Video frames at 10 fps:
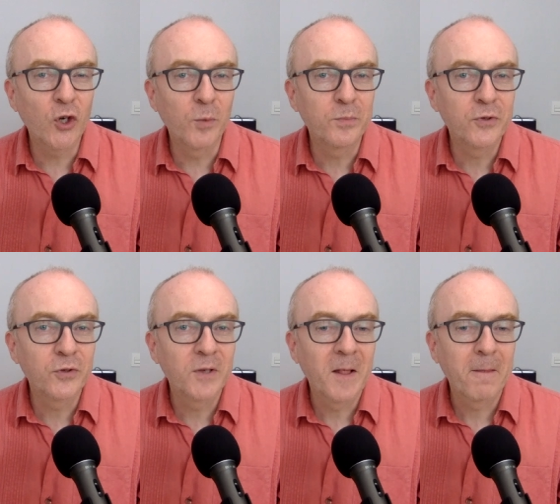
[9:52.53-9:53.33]

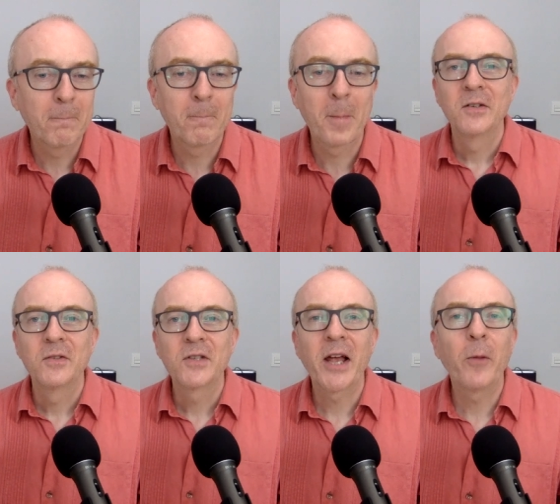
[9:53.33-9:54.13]
jobs?
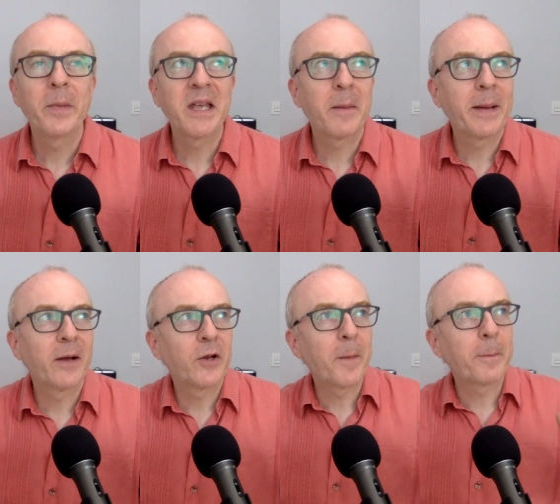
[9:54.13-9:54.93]
Tell me
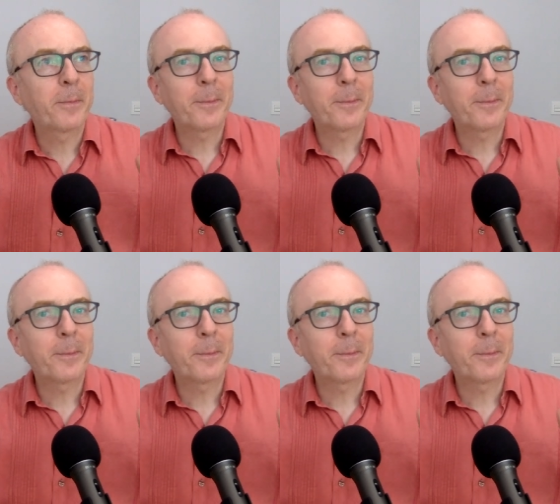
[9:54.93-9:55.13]
about a